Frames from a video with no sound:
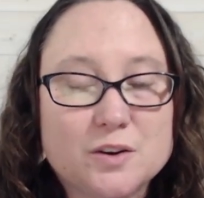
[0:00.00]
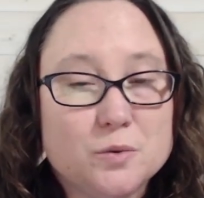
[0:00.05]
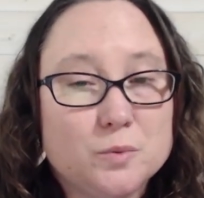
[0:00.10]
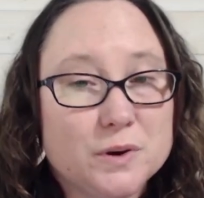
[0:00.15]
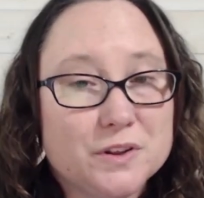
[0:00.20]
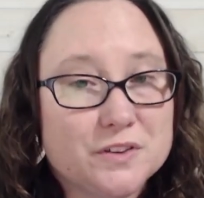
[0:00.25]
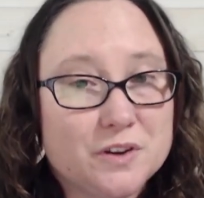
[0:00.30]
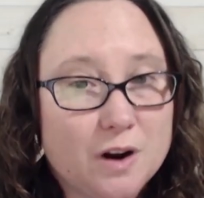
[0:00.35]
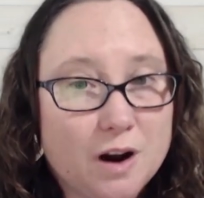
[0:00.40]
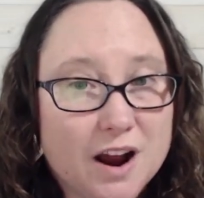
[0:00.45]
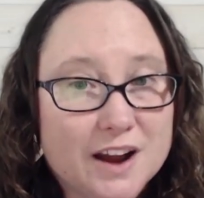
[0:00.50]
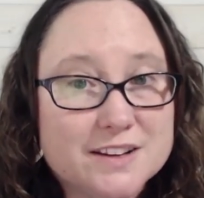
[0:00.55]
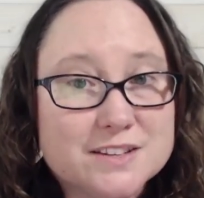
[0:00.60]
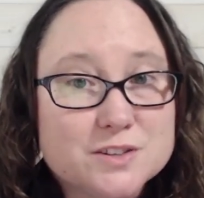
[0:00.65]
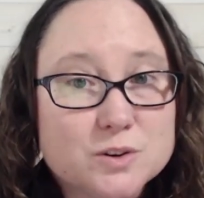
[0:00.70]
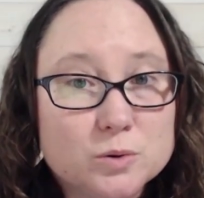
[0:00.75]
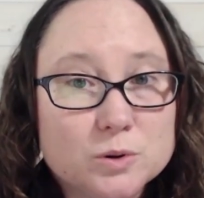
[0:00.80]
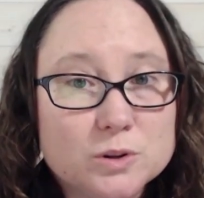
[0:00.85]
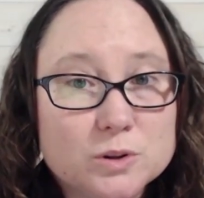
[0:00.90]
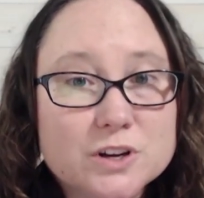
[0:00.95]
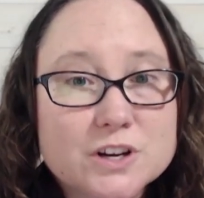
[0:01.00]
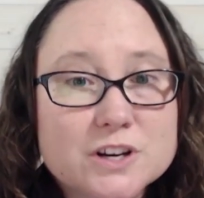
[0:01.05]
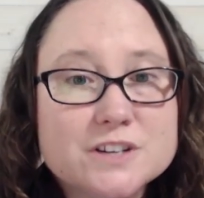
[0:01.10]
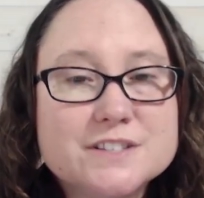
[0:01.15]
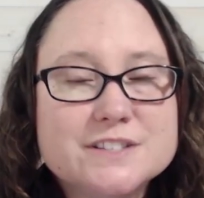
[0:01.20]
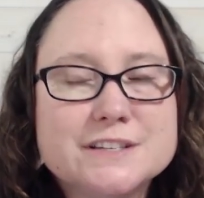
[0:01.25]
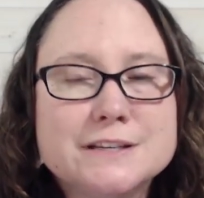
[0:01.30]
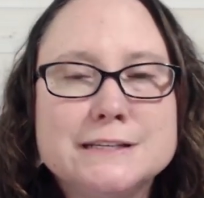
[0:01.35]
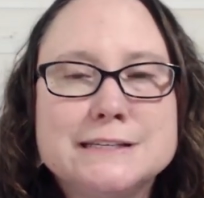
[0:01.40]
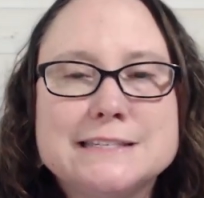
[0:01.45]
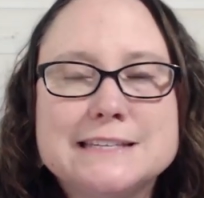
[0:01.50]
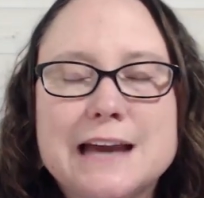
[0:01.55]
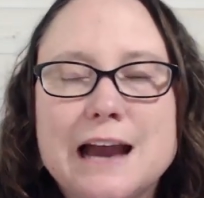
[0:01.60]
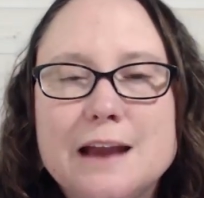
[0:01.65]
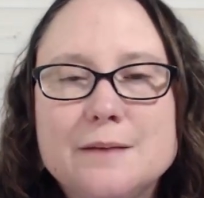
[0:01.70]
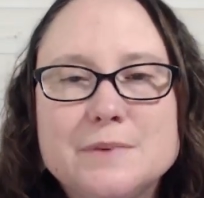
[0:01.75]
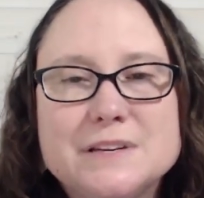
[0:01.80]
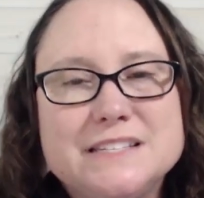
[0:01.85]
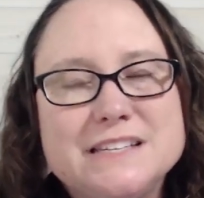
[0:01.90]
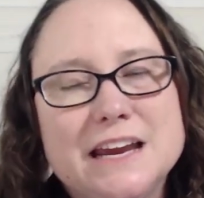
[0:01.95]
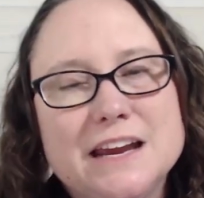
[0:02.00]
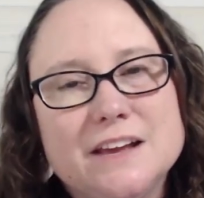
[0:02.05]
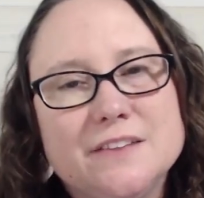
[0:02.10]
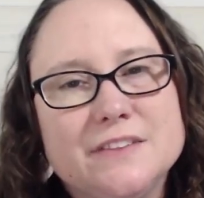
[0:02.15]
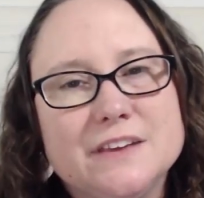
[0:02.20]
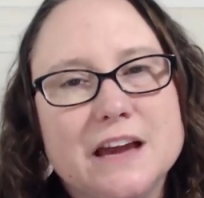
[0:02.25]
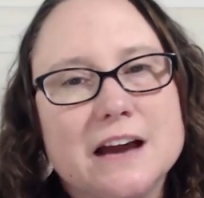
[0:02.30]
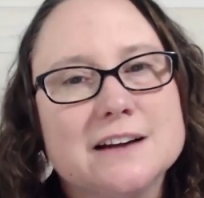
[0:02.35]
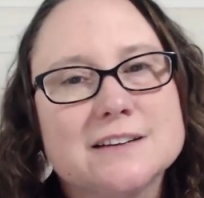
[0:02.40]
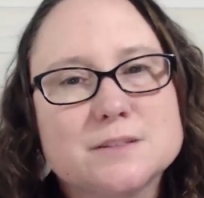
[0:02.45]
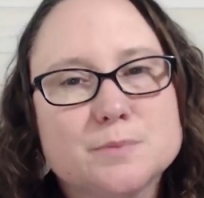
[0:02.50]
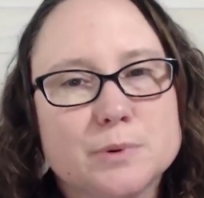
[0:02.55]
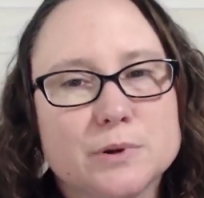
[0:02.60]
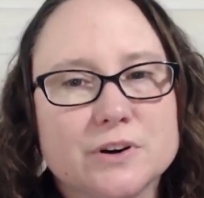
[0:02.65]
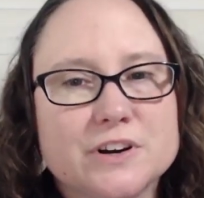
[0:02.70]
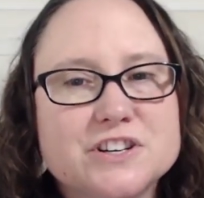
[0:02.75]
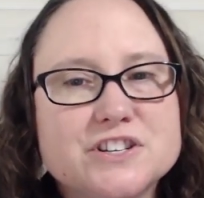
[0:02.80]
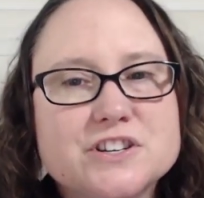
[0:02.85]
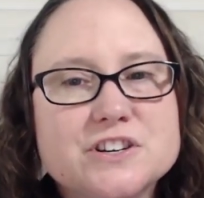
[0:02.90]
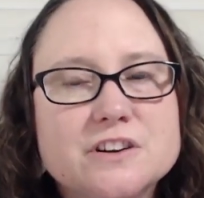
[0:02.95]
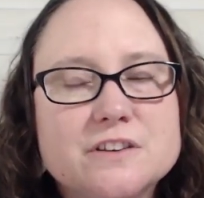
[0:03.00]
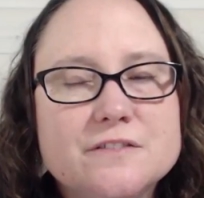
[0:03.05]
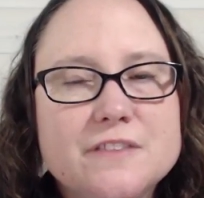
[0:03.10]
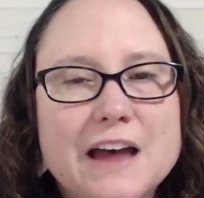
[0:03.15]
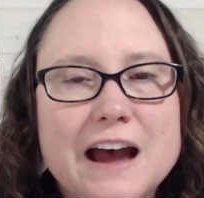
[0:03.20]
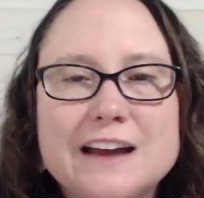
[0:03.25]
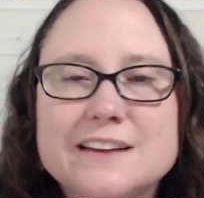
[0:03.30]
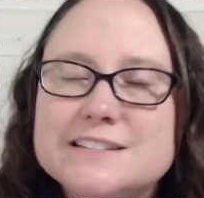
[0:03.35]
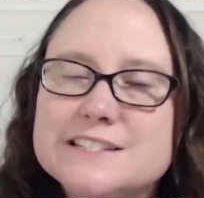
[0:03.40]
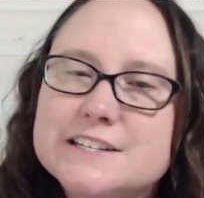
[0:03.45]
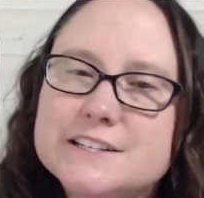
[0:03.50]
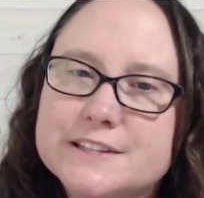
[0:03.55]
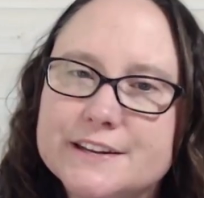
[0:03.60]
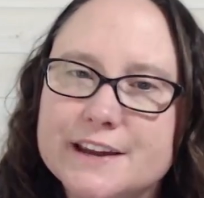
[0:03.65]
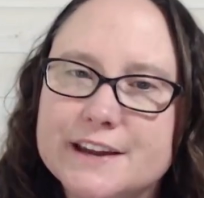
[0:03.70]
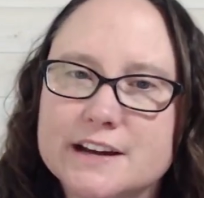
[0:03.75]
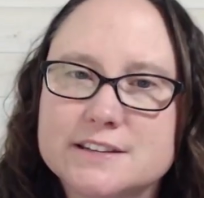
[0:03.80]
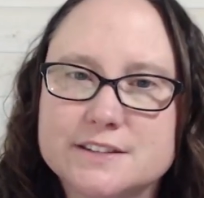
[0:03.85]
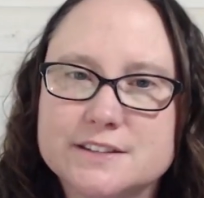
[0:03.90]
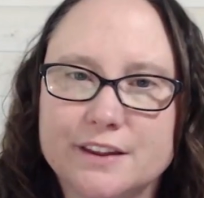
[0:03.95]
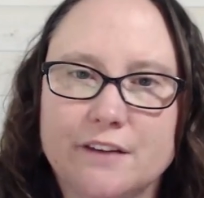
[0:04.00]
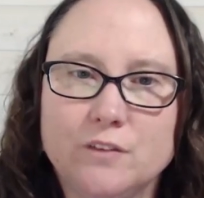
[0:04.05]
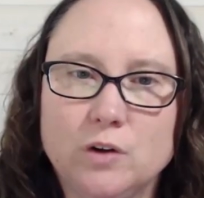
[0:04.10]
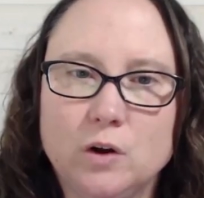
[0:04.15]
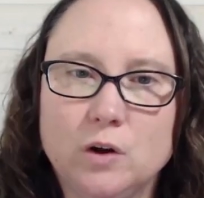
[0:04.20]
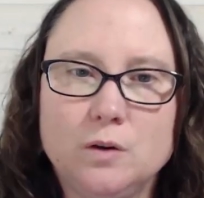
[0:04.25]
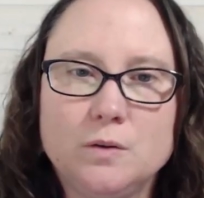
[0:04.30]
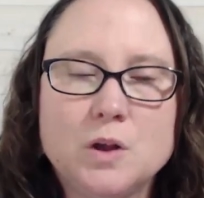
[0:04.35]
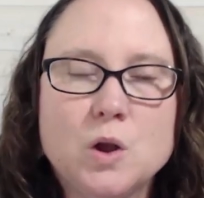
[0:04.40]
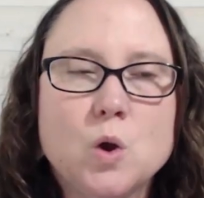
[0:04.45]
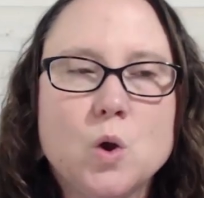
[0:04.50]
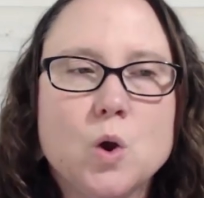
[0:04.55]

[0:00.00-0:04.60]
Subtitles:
With our high schoolers, it's time to take the exploration of that to the next level.